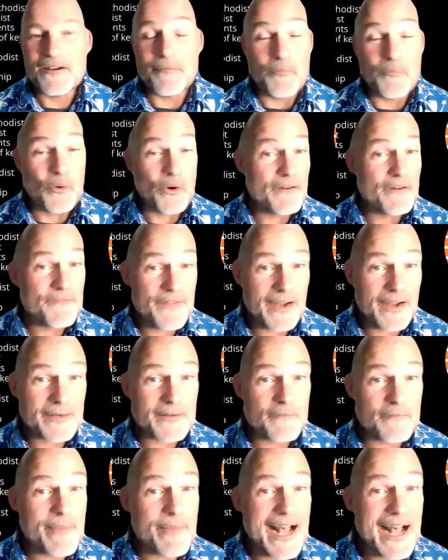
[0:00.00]
more
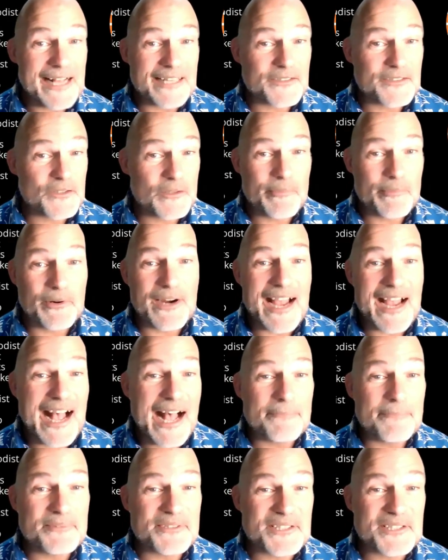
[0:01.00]
effective pastor,
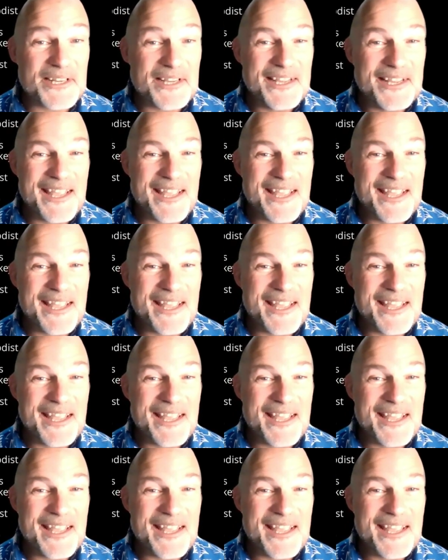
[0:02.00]
perhaps,